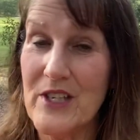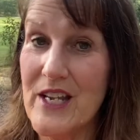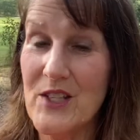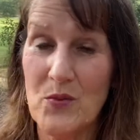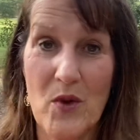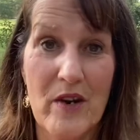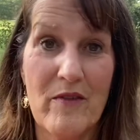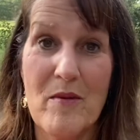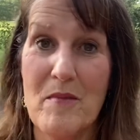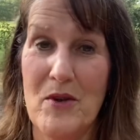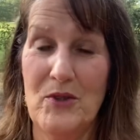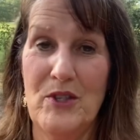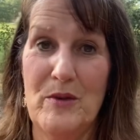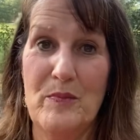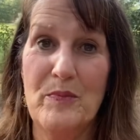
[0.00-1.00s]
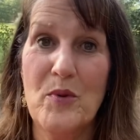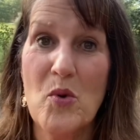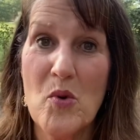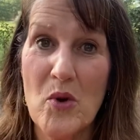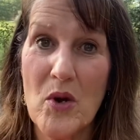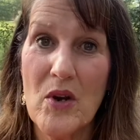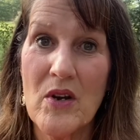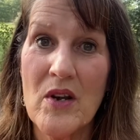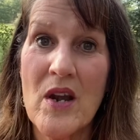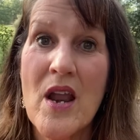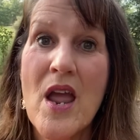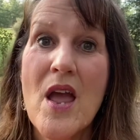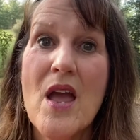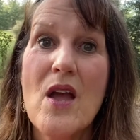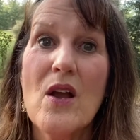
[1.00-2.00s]
It's one of the most important
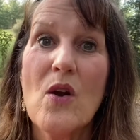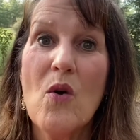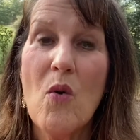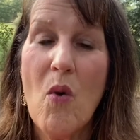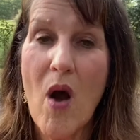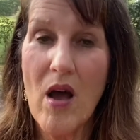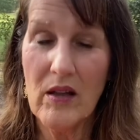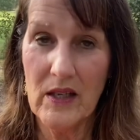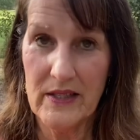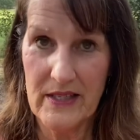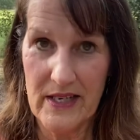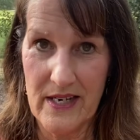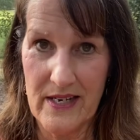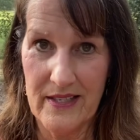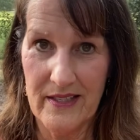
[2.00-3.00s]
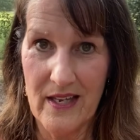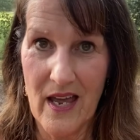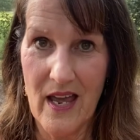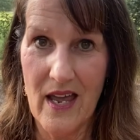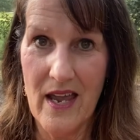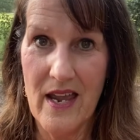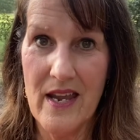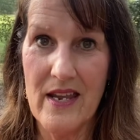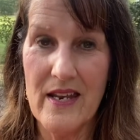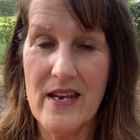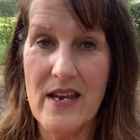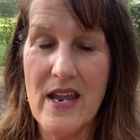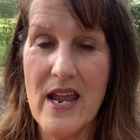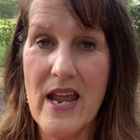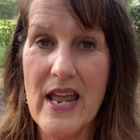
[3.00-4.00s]
qualities
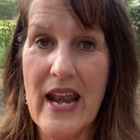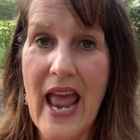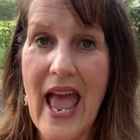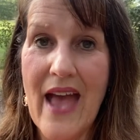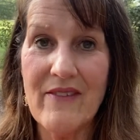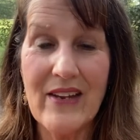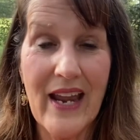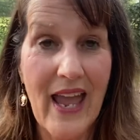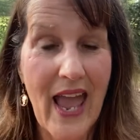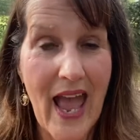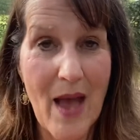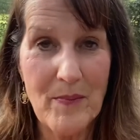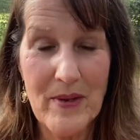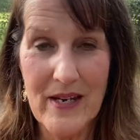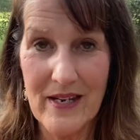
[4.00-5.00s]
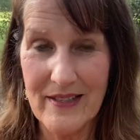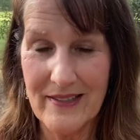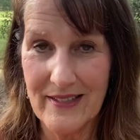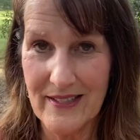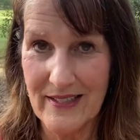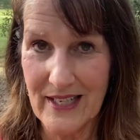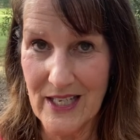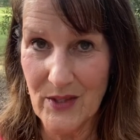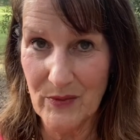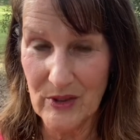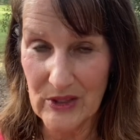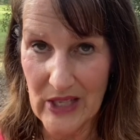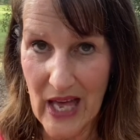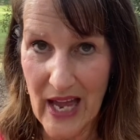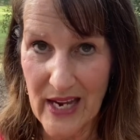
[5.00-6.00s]
in having a happy and a successful
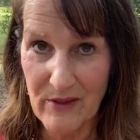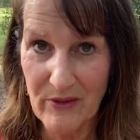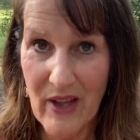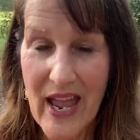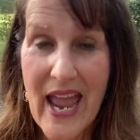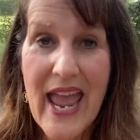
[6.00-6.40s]
life.